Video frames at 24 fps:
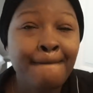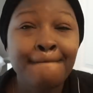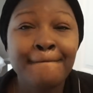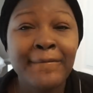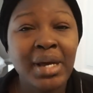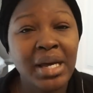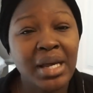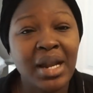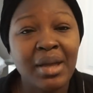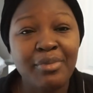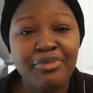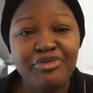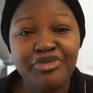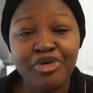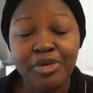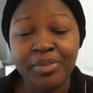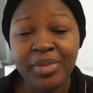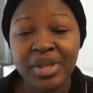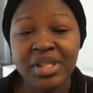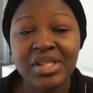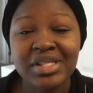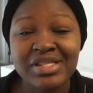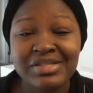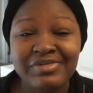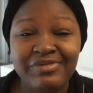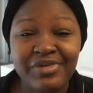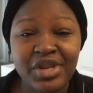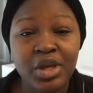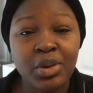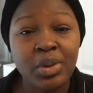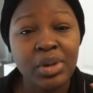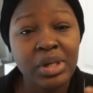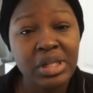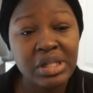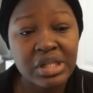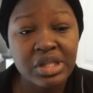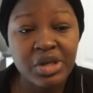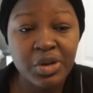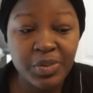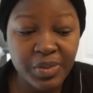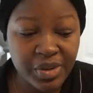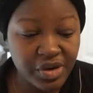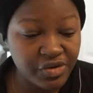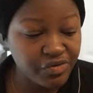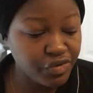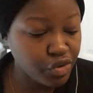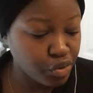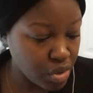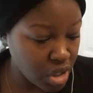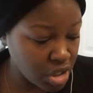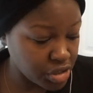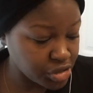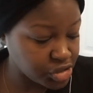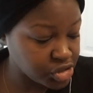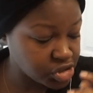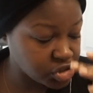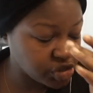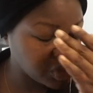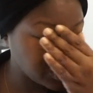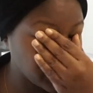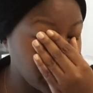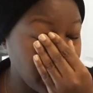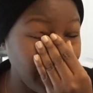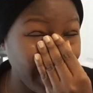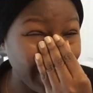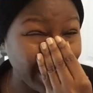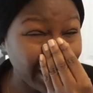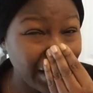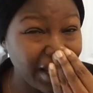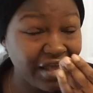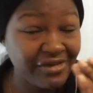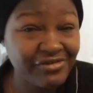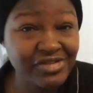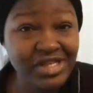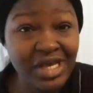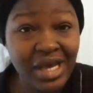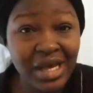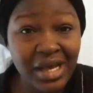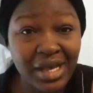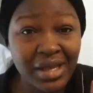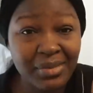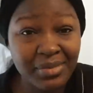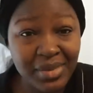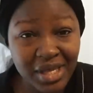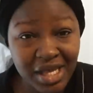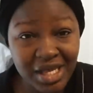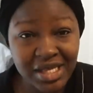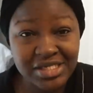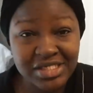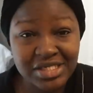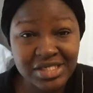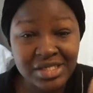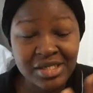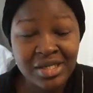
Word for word: but I'm filming this video in a little bit of a rush, so I didn't have time yet.